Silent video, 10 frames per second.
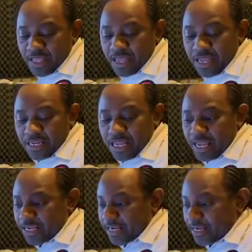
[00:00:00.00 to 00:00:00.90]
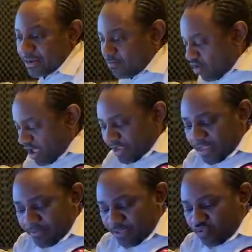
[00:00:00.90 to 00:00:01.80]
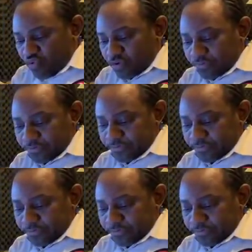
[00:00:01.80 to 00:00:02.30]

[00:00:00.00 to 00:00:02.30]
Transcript: And the boy I claim my tune,